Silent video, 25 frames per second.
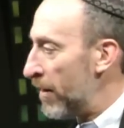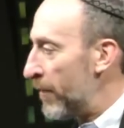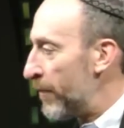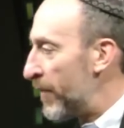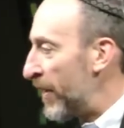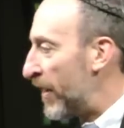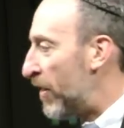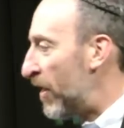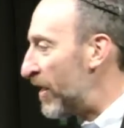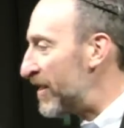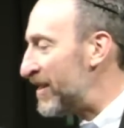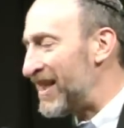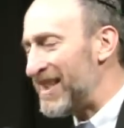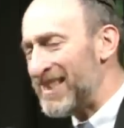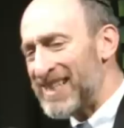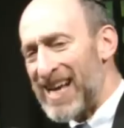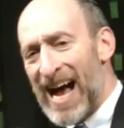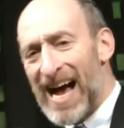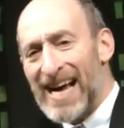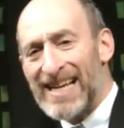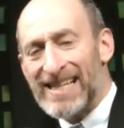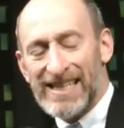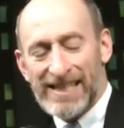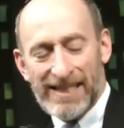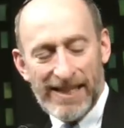Because as
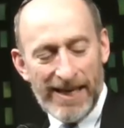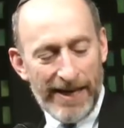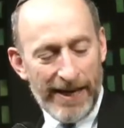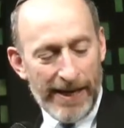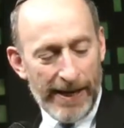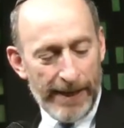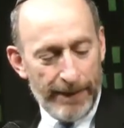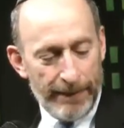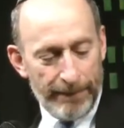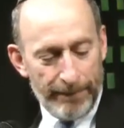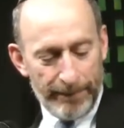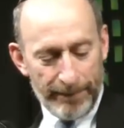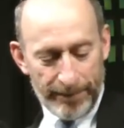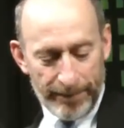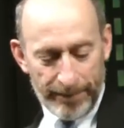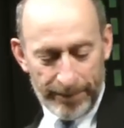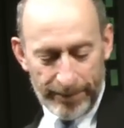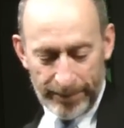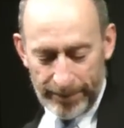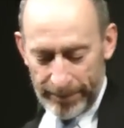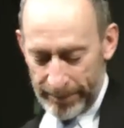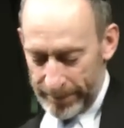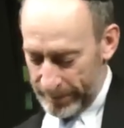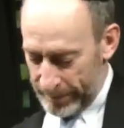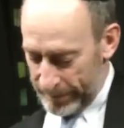I see it,
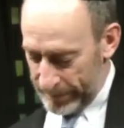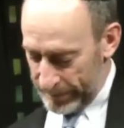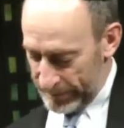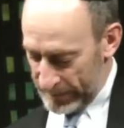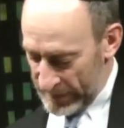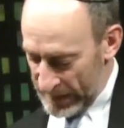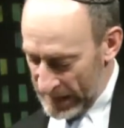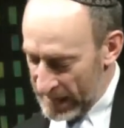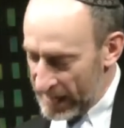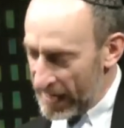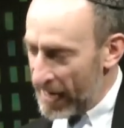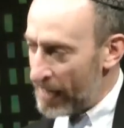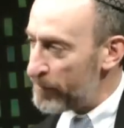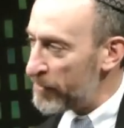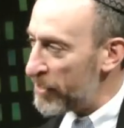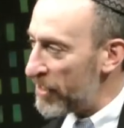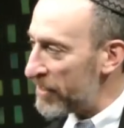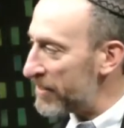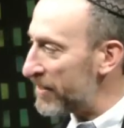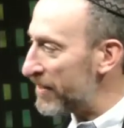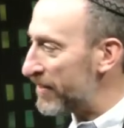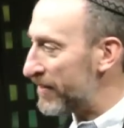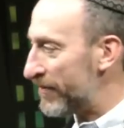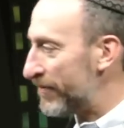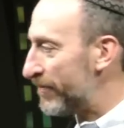and I'm
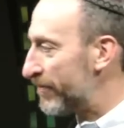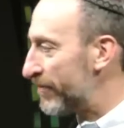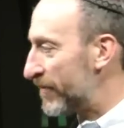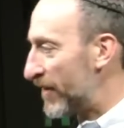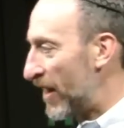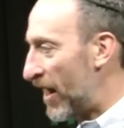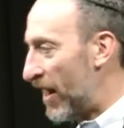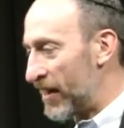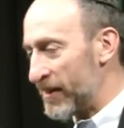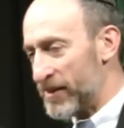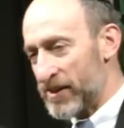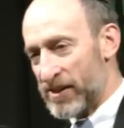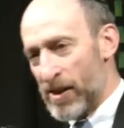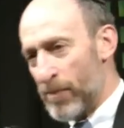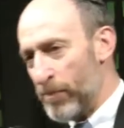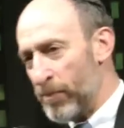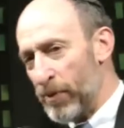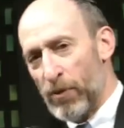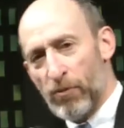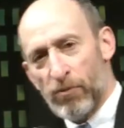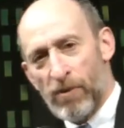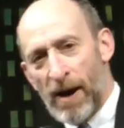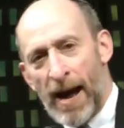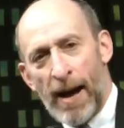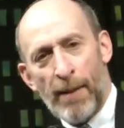just a
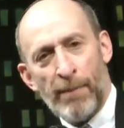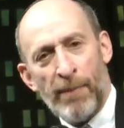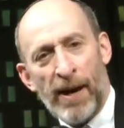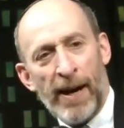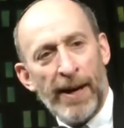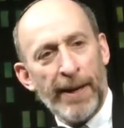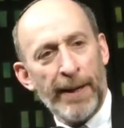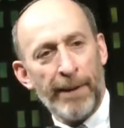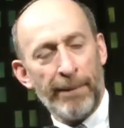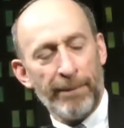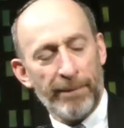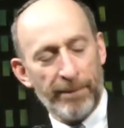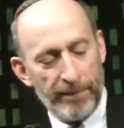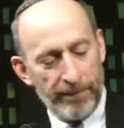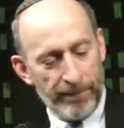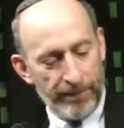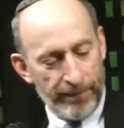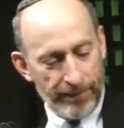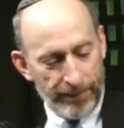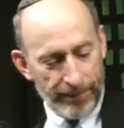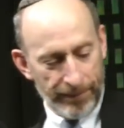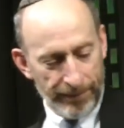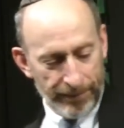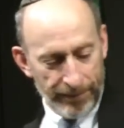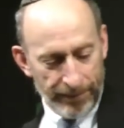simple rabbi,
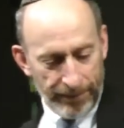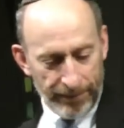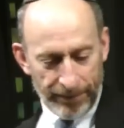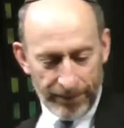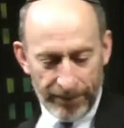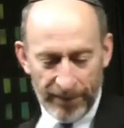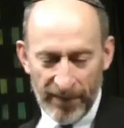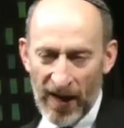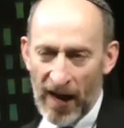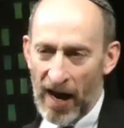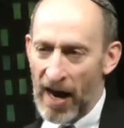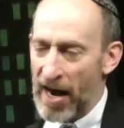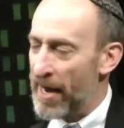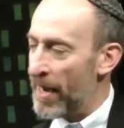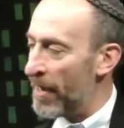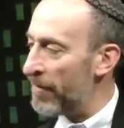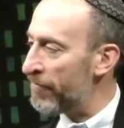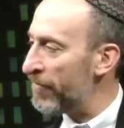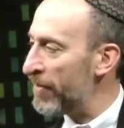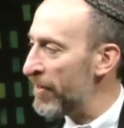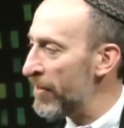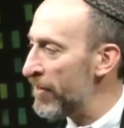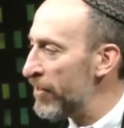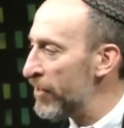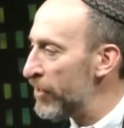I
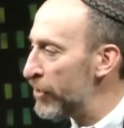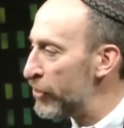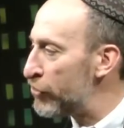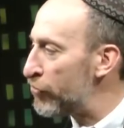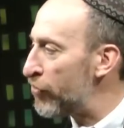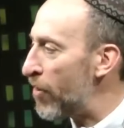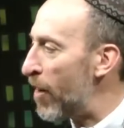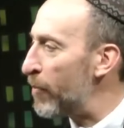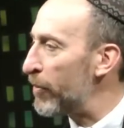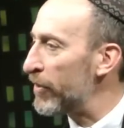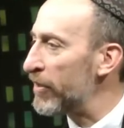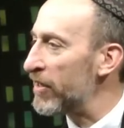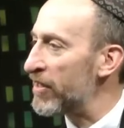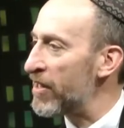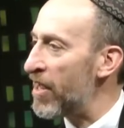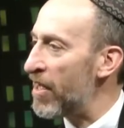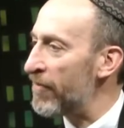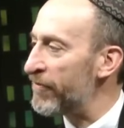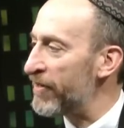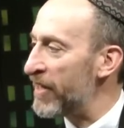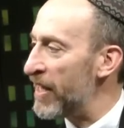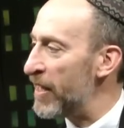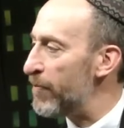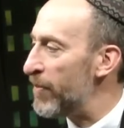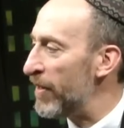have trouble
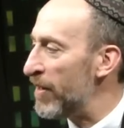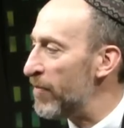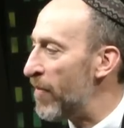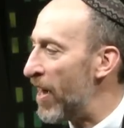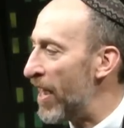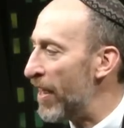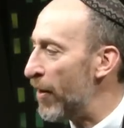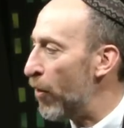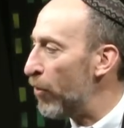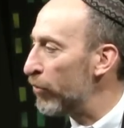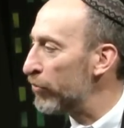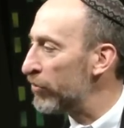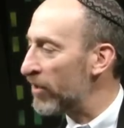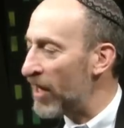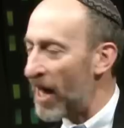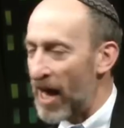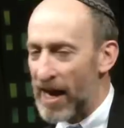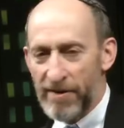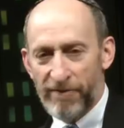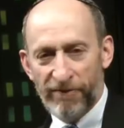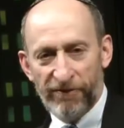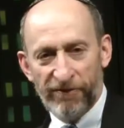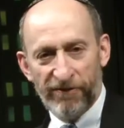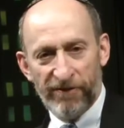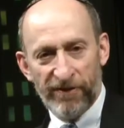enough keeping my own
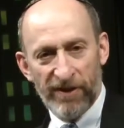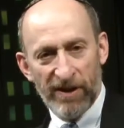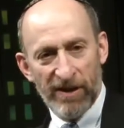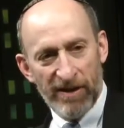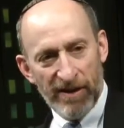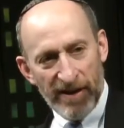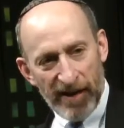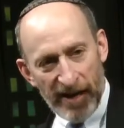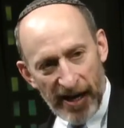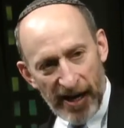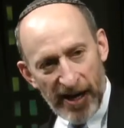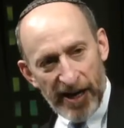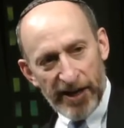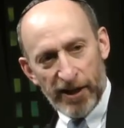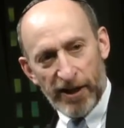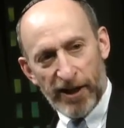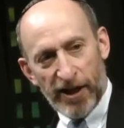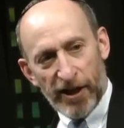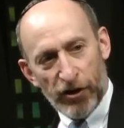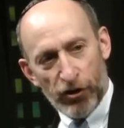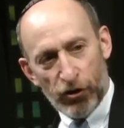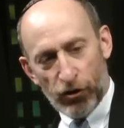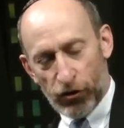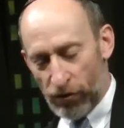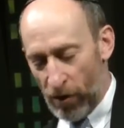life in
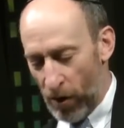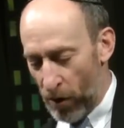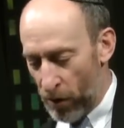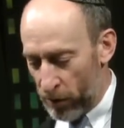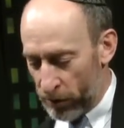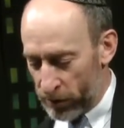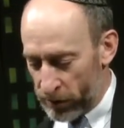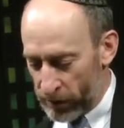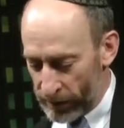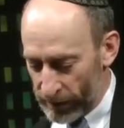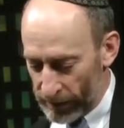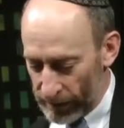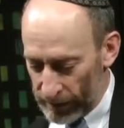control.